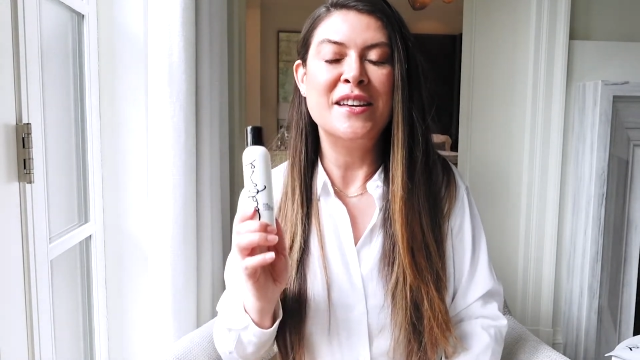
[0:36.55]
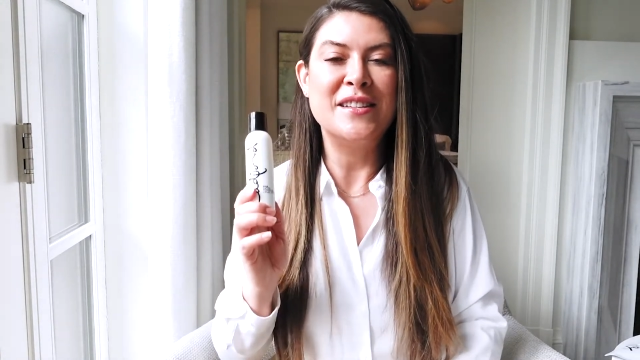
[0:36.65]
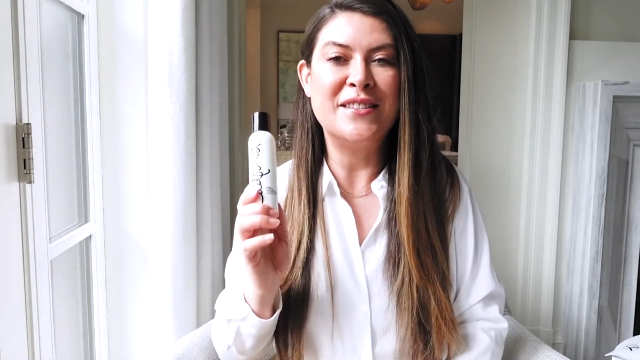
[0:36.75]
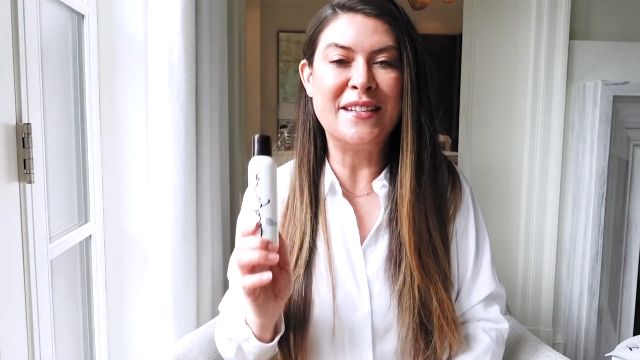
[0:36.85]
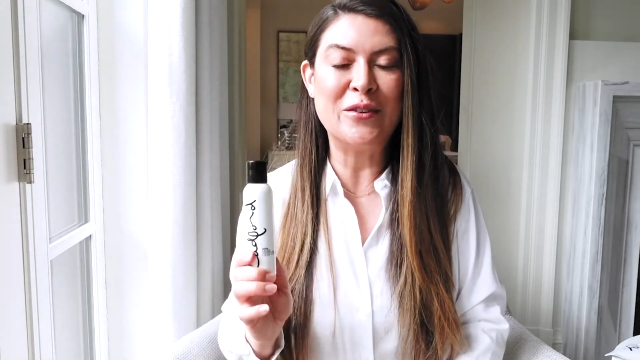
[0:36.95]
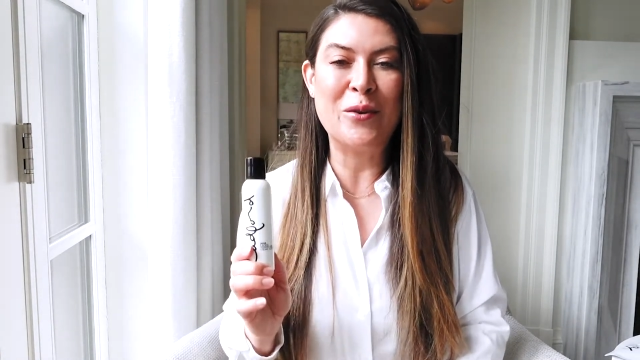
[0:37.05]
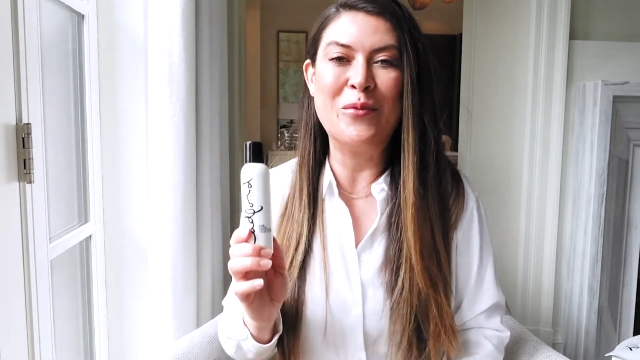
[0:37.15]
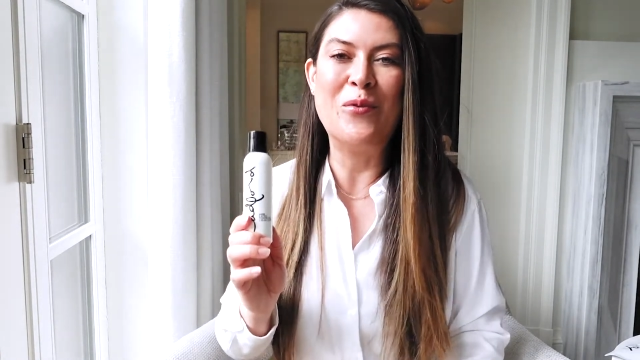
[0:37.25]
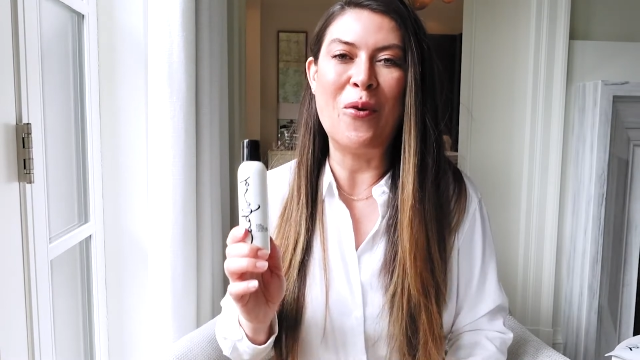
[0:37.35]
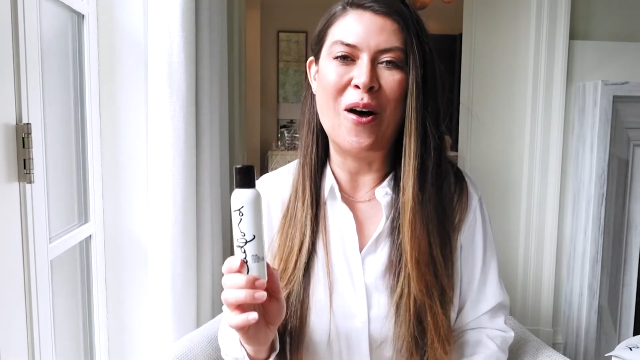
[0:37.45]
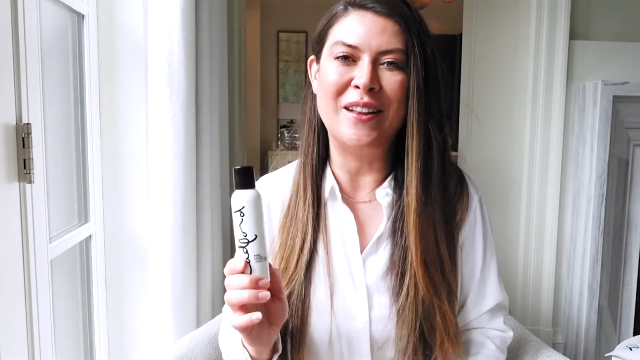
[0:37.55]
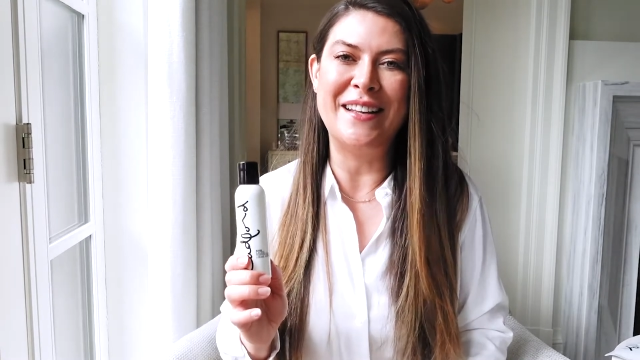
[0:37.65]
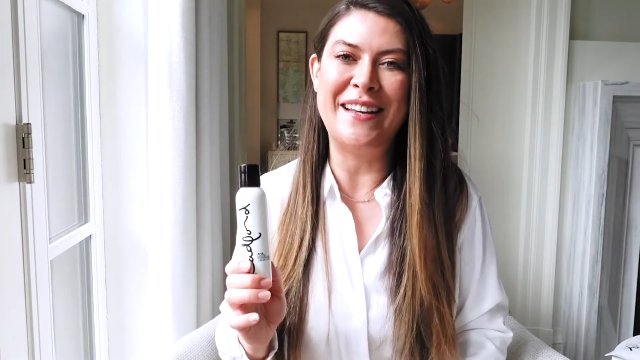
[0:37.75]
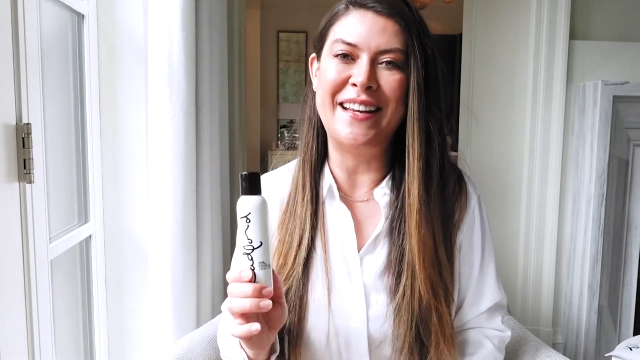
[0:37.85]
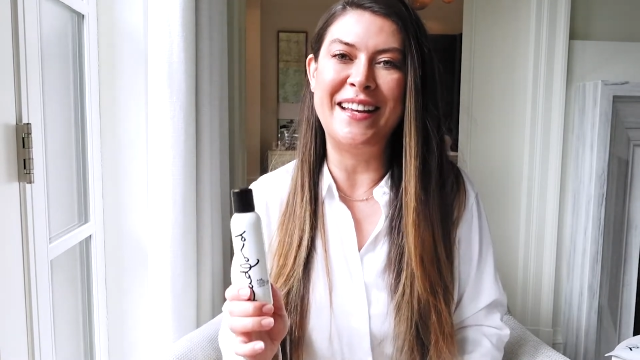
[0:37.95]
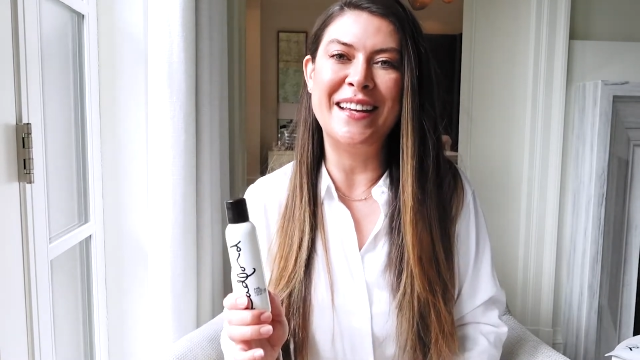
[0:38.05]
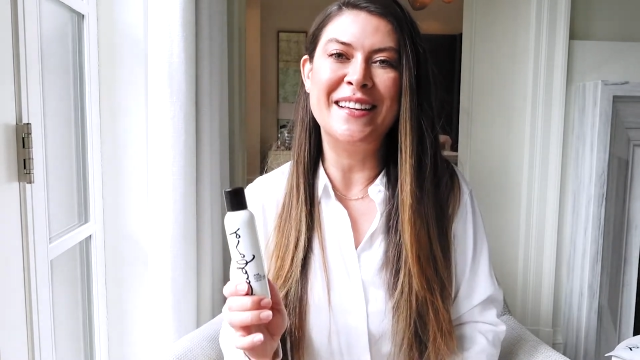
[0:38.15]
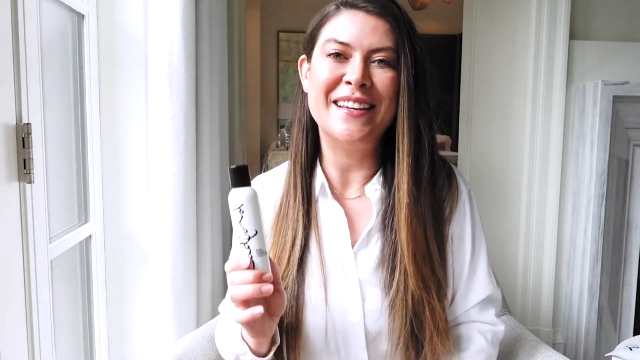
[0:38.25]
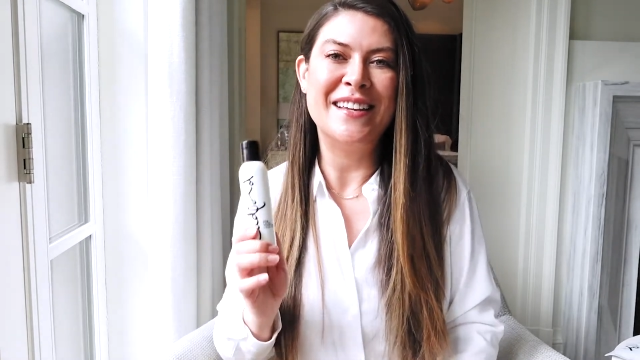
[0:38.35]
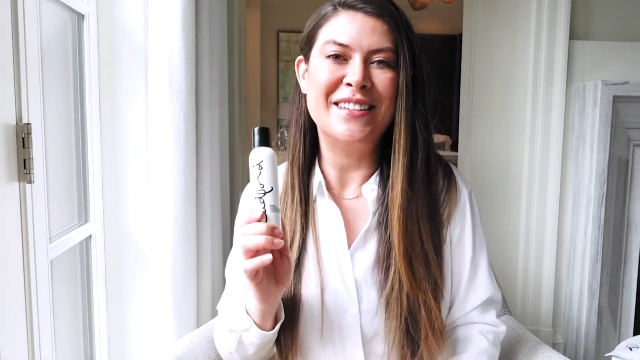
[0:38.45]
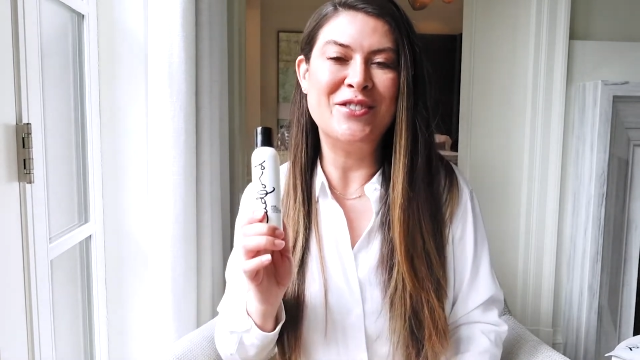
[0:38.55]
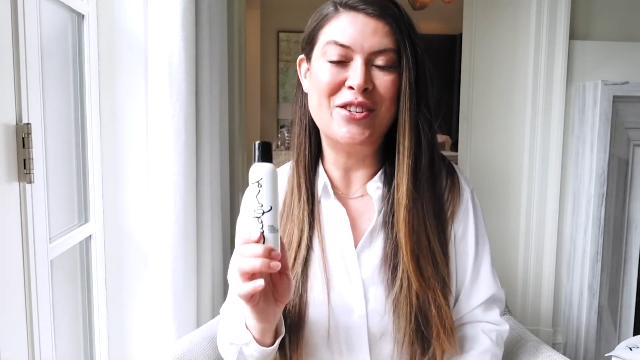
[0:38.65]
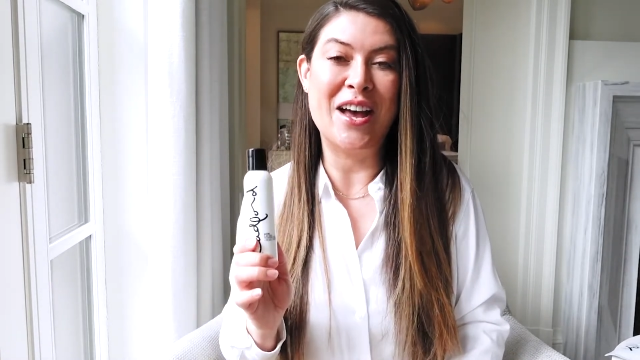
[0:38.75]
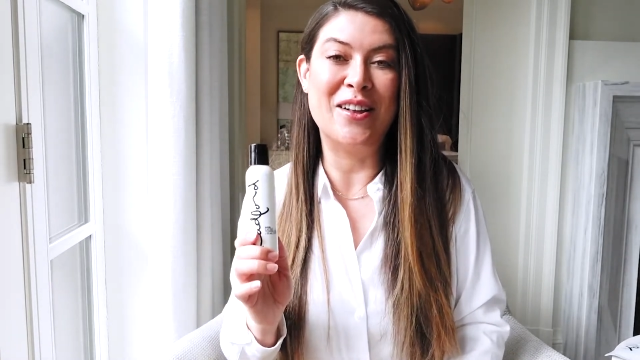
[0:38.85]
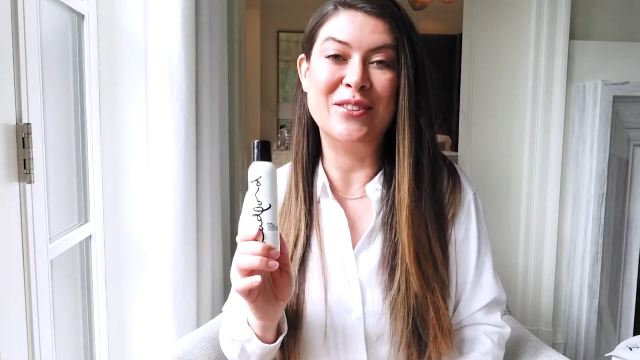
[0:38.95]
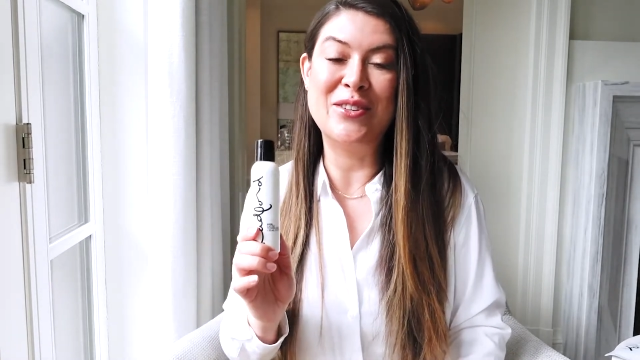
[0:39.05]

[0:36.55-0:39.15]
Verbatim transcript: serum quality gel